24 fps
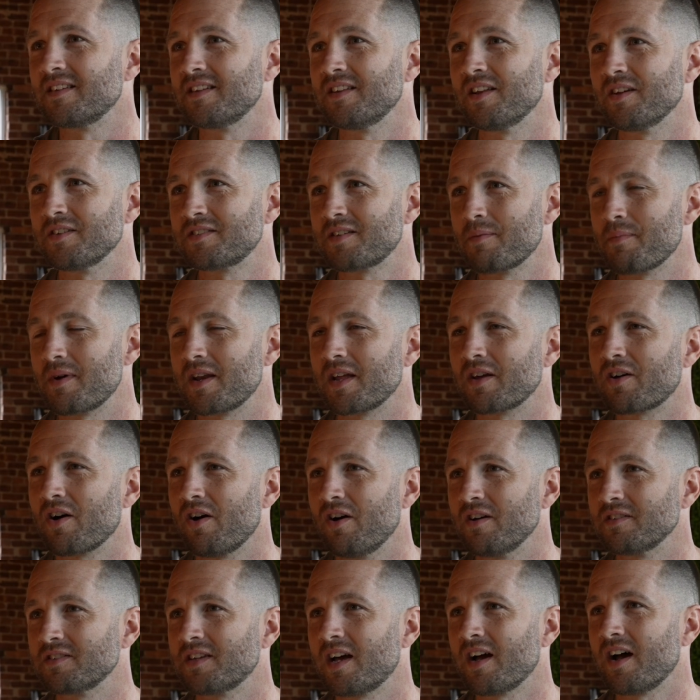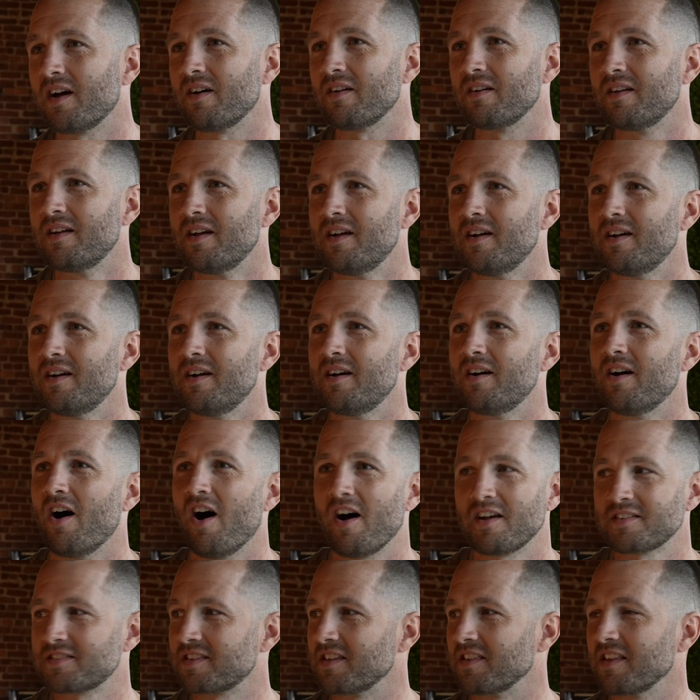somebody calls out,
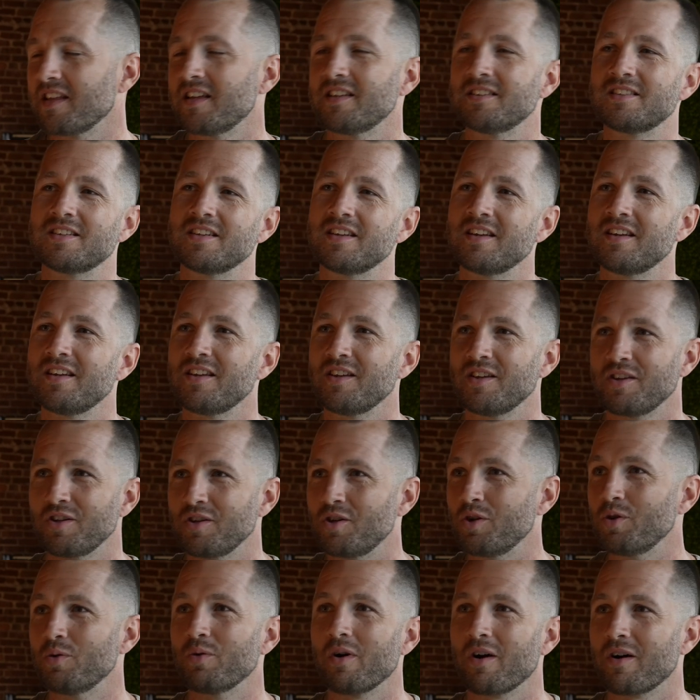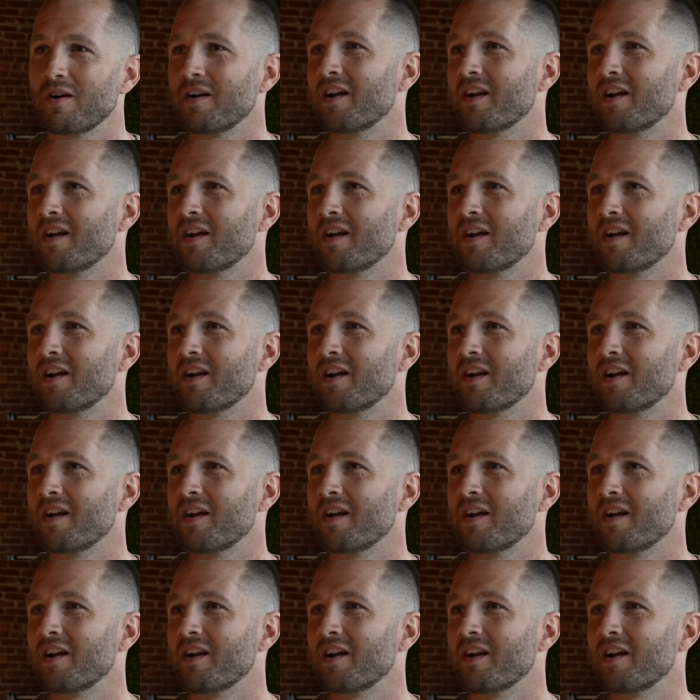Austin Lindsey, you are an